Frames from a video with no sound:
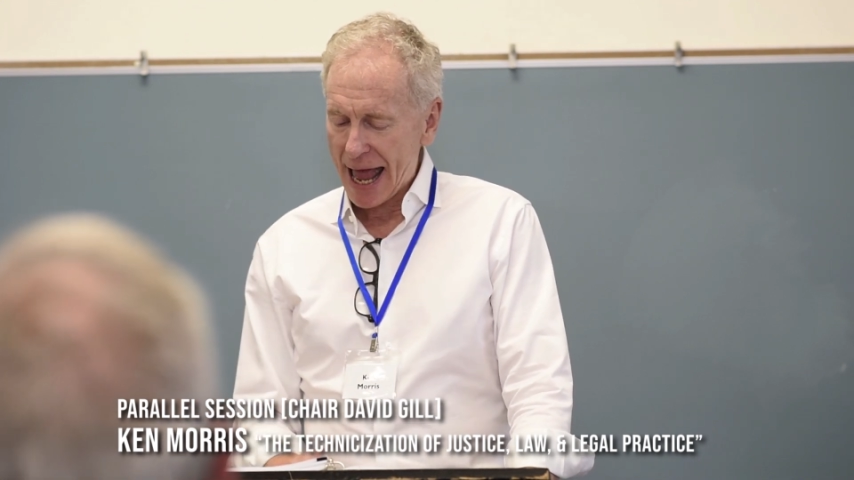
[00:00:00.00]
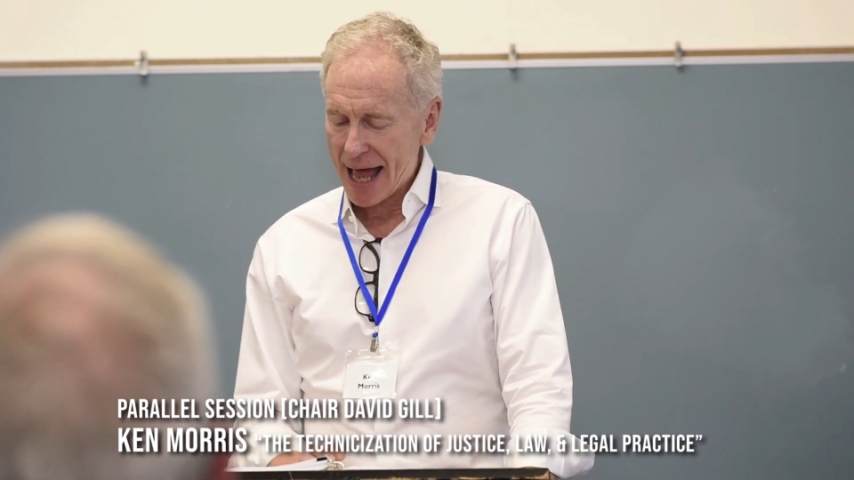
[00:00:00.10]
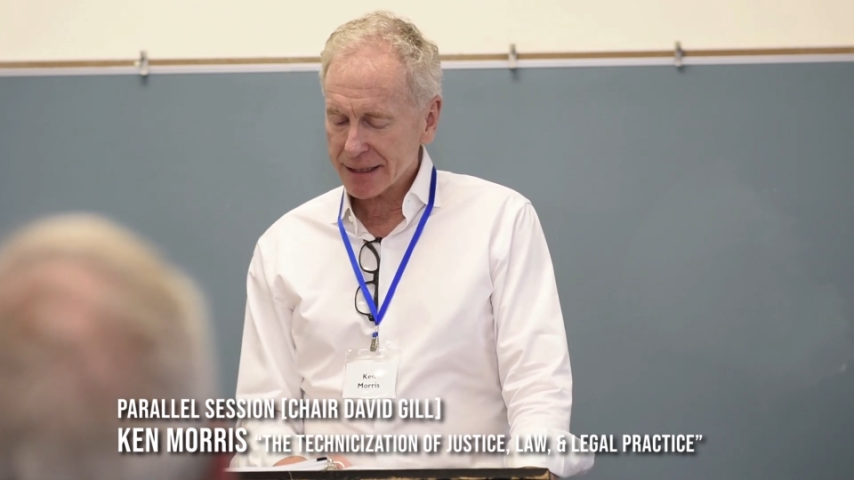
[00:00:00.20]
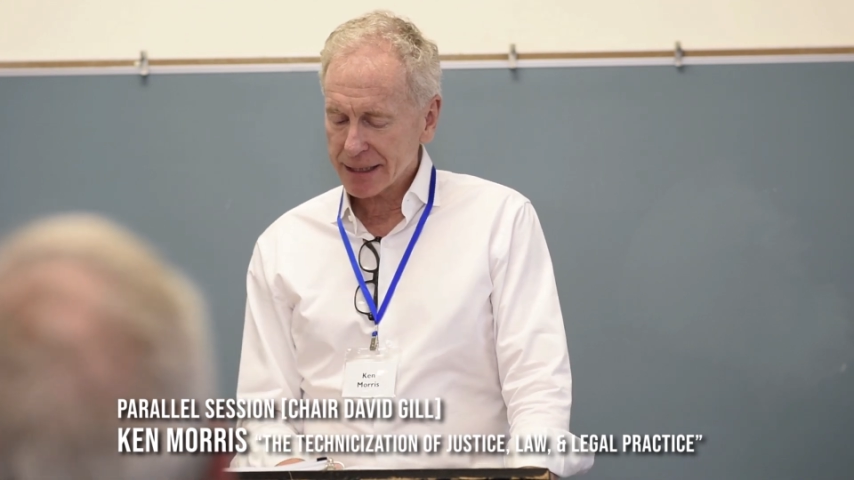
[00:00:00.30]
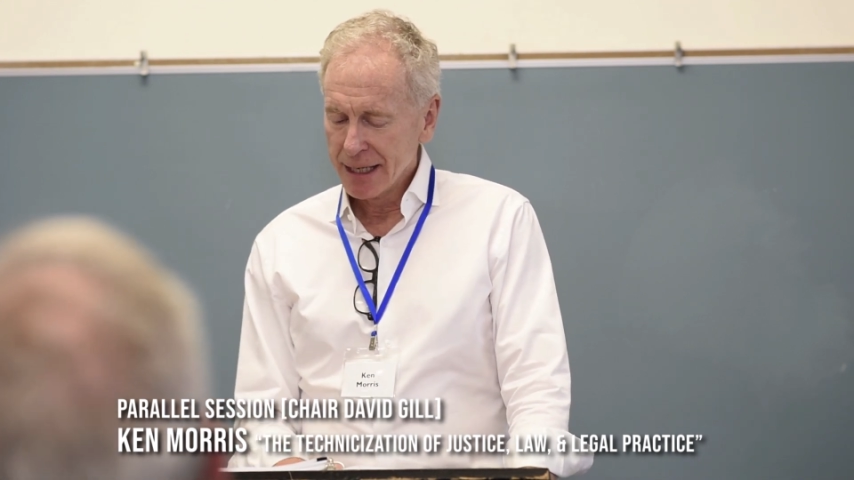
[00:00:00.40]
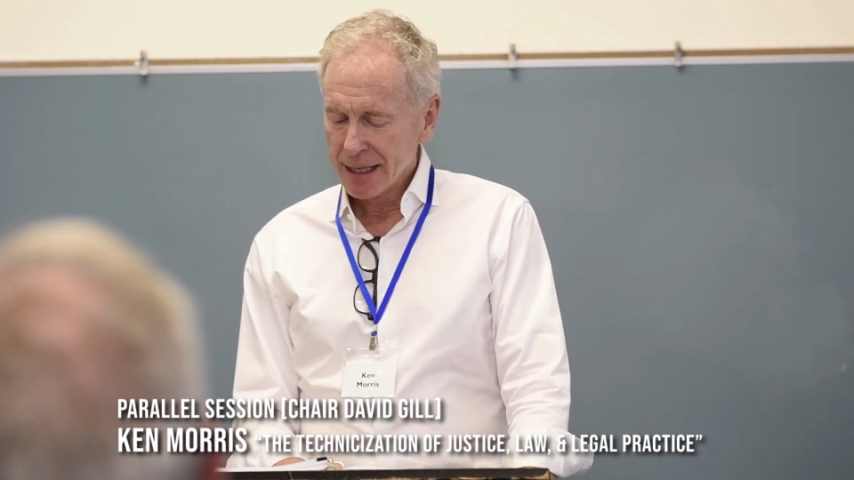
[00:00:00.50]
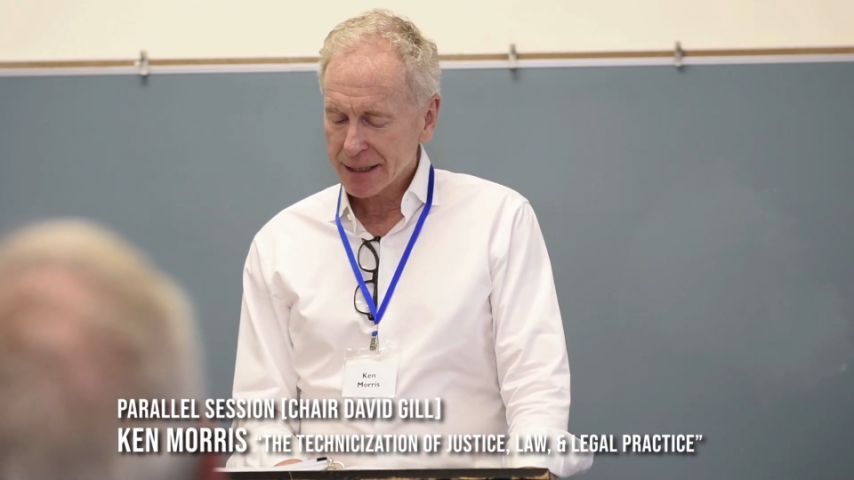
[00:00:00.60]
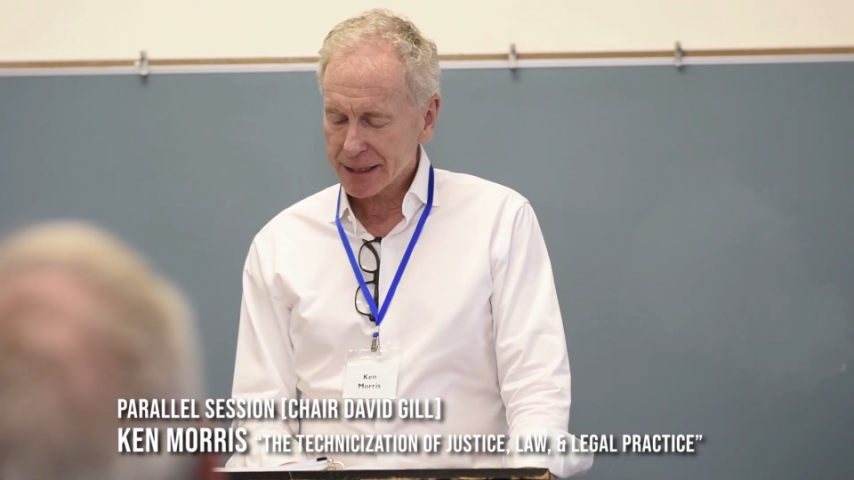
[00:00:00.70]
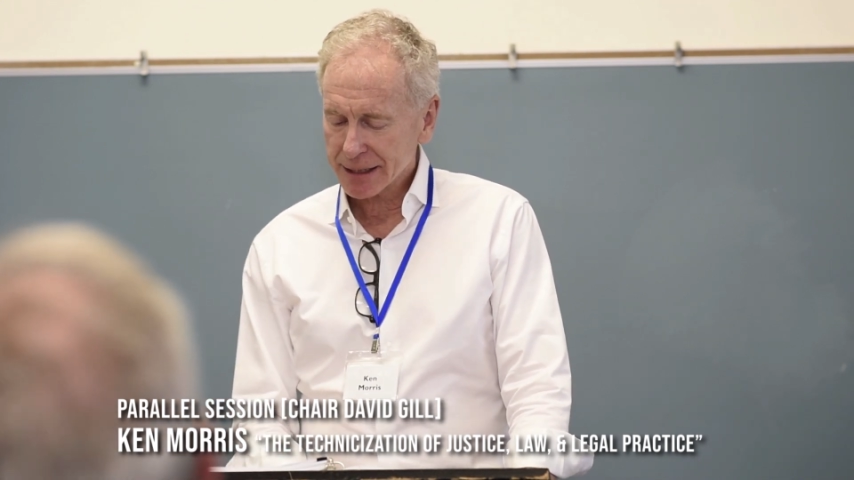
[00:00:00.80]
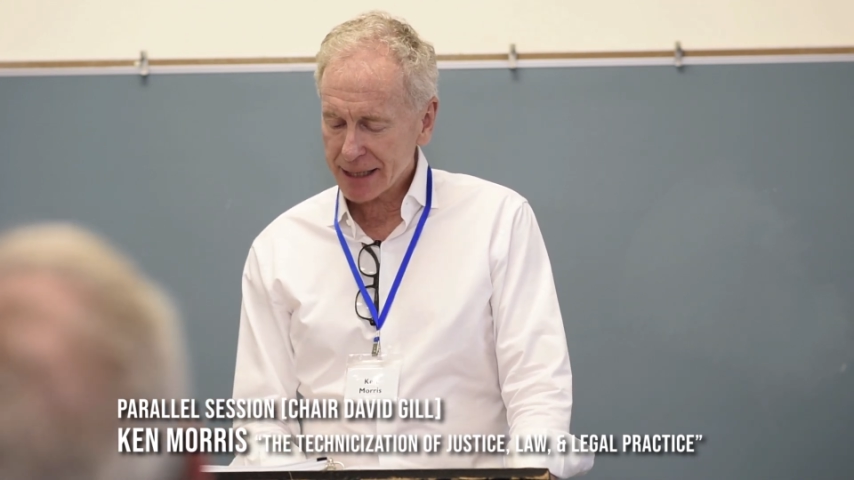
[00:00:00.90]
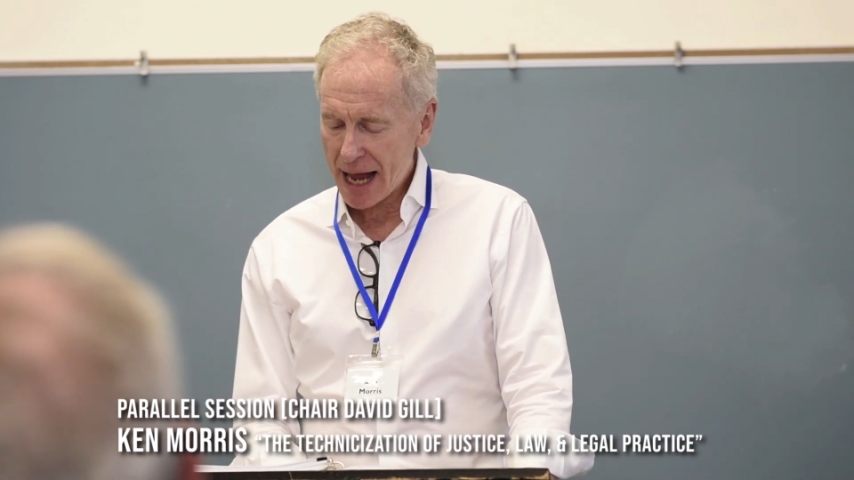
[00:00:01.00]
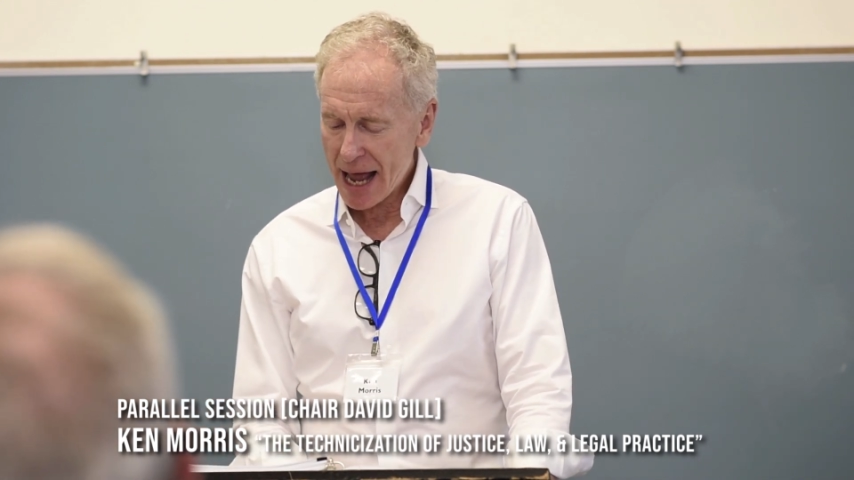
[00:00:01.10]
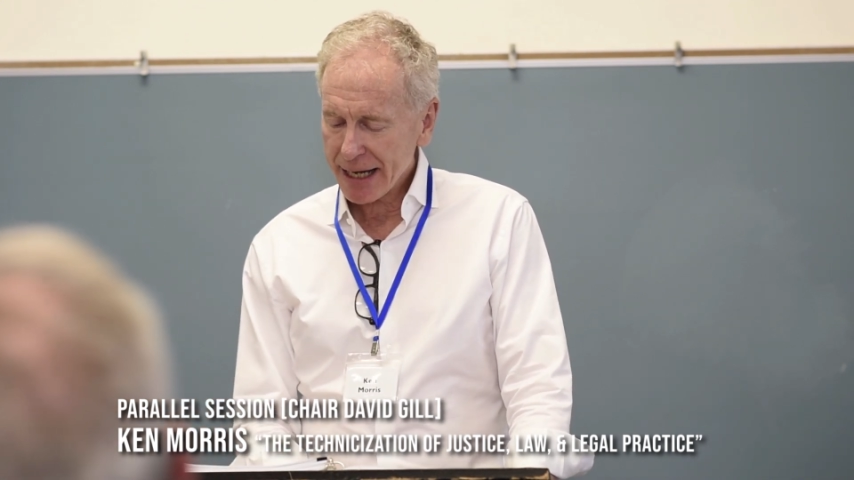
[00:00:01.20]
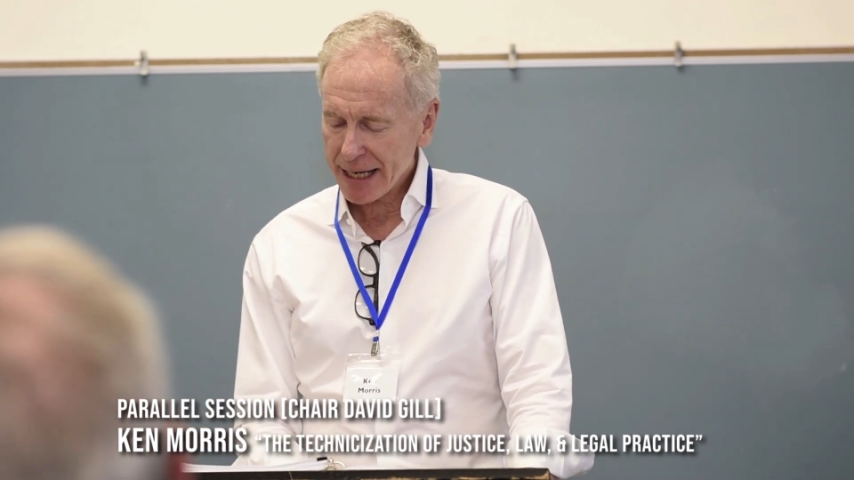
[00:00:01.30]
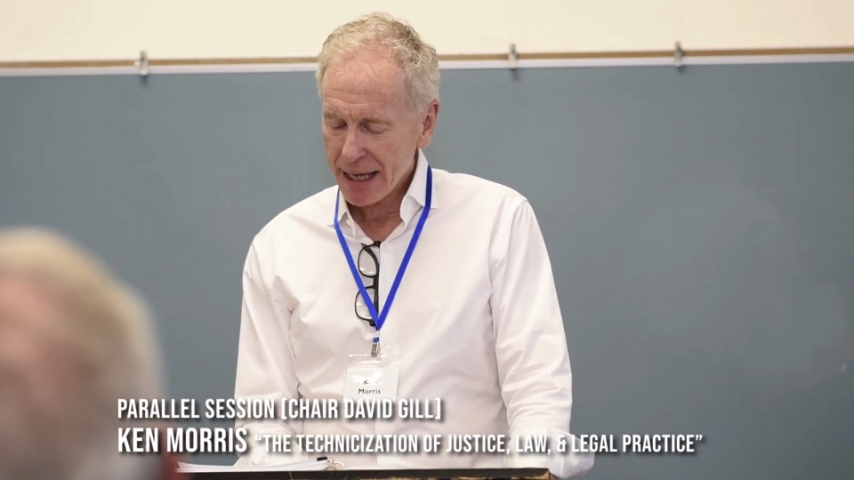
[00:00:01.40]
as
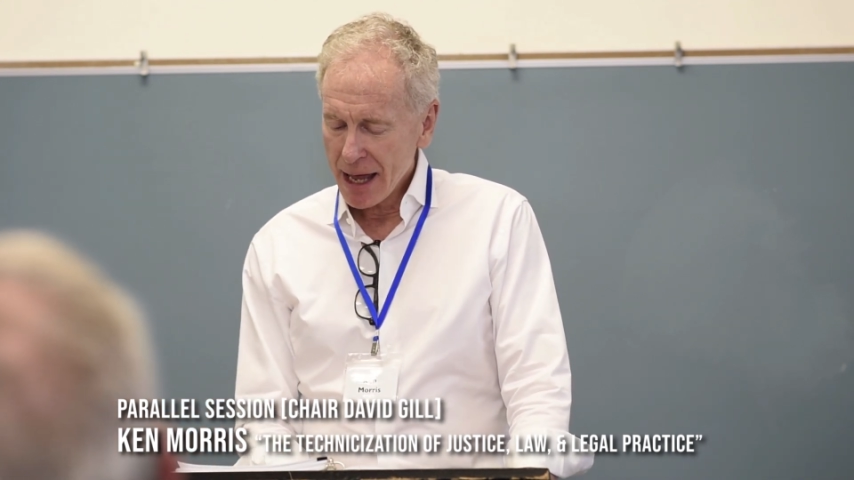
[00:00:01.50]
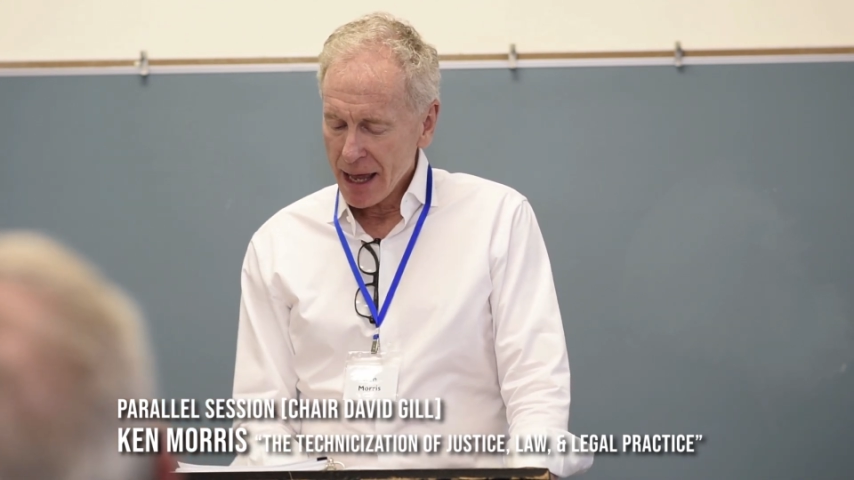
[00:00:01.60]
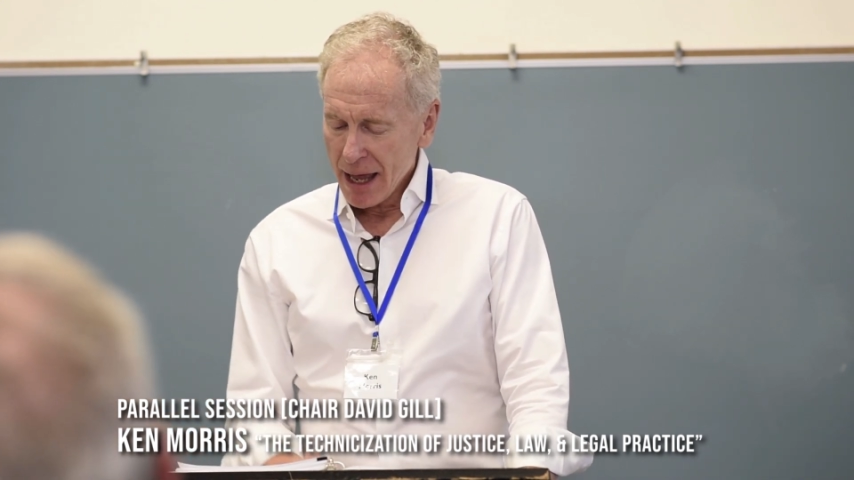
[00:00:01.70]
society